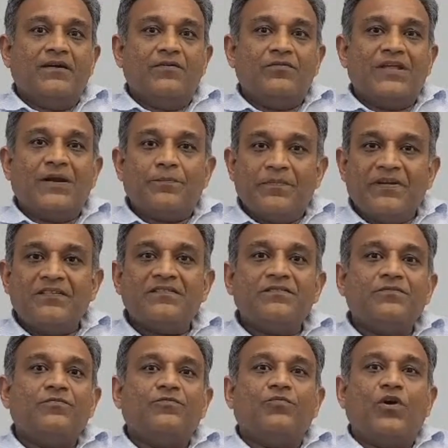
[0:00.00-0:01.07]
that
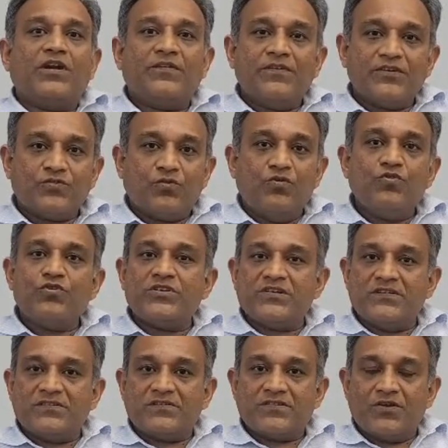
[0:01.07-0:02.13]
means whatever
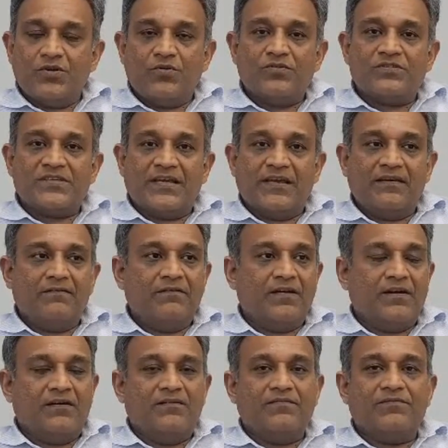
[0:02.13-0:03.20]
solutions, you know, say
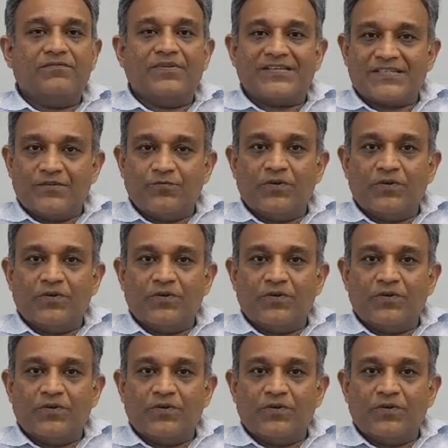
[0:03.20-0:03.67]
Western